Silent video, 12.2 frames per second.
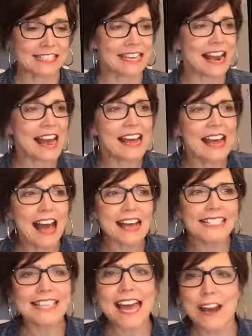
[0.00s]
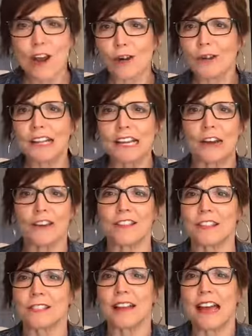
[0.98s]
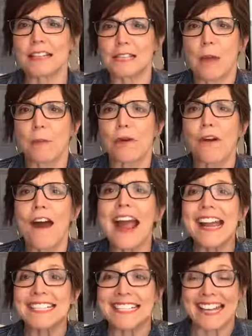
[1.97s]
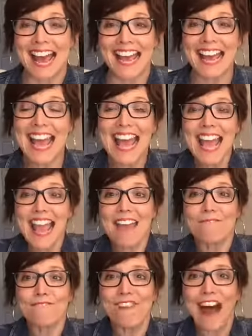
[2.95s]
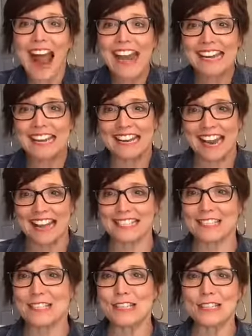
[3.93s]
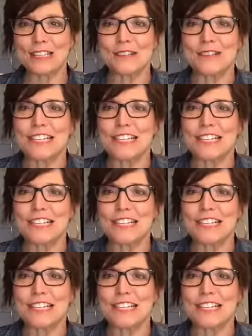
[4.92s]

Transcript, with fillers: And I, I said earlier, this as I prayed today, invited us to do.